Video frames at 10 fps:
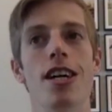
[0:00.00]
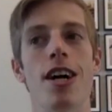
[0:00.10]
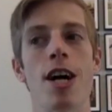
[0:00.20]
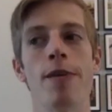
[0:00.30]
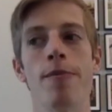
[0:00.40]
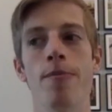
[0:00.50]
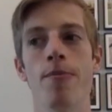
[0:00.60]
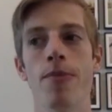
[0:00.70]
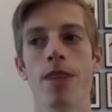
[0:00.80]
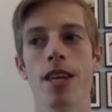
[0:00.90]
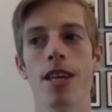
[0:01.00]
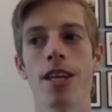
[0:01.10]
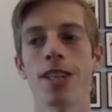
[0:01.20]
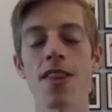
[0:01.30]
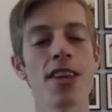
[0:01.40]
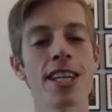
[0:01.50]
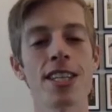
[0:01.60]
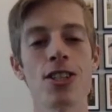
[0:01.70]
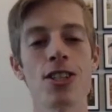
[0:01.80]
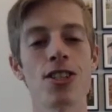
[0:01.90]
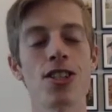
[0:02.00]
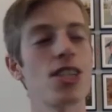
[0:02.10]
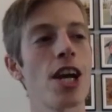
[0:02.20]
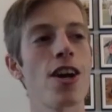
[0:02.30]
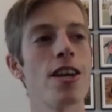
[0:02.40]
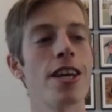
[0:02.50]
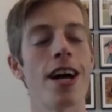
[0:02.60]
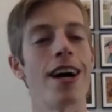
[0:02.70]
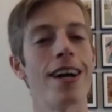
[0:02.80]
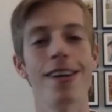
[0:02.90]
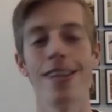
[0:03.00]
Cause I think it's just a scary, yeah.